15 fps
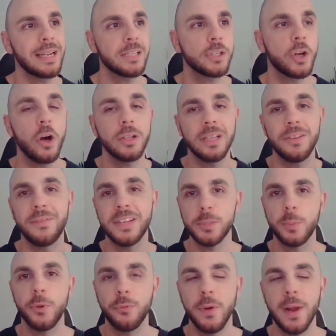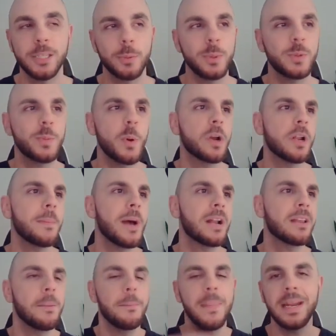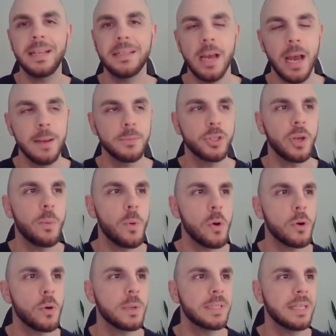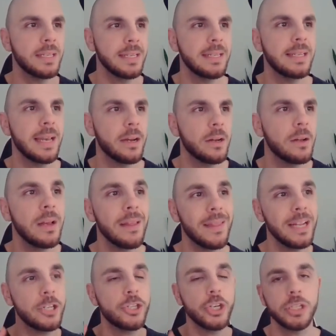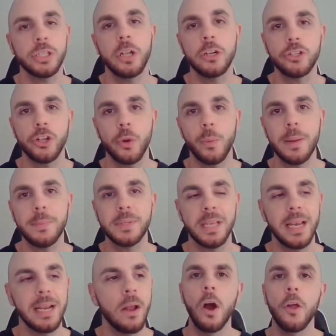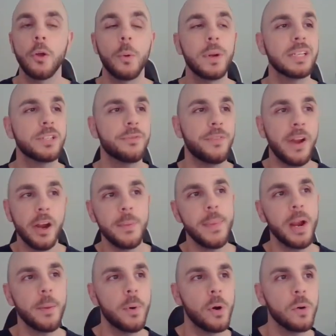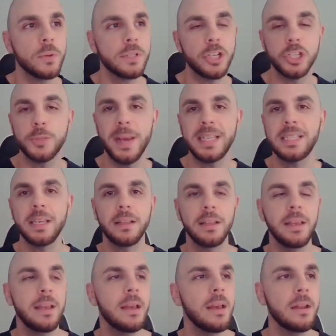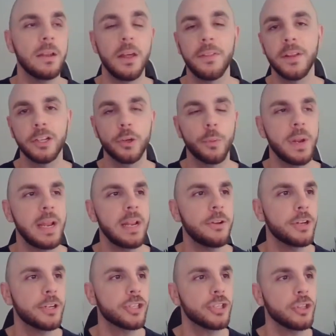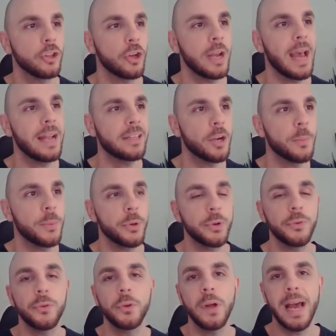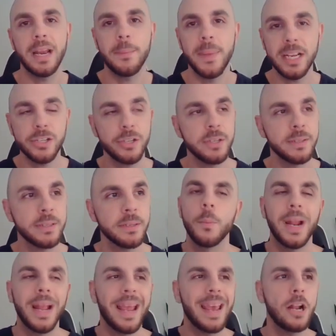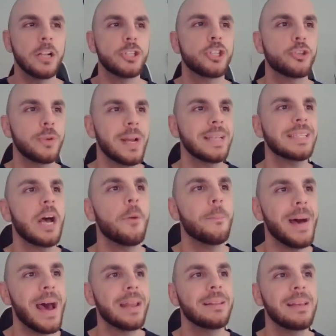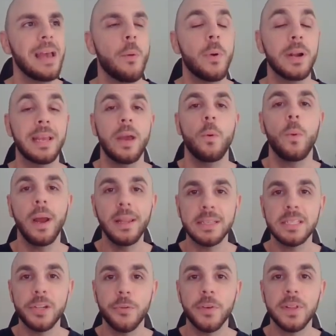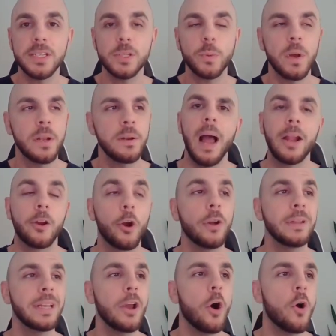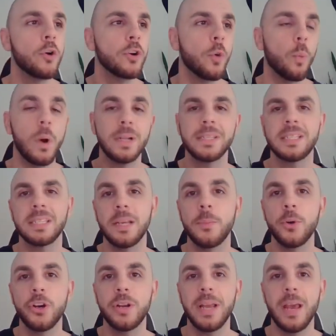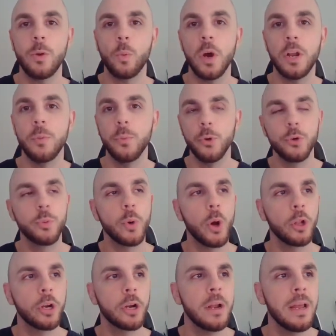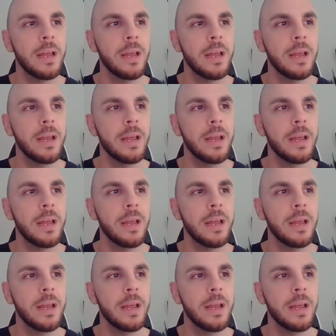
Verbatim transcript: It is called Invisible Friends. We've spoken about it many times, so I won't go into detail. They just launched their website. Although it is very bare bones, there's basically nothing to read. You could just look at their beautiful animations, but I cannot stress how badly I wanna get whitelisted for this one. I currently own one Slim Hood and one Mood Roller.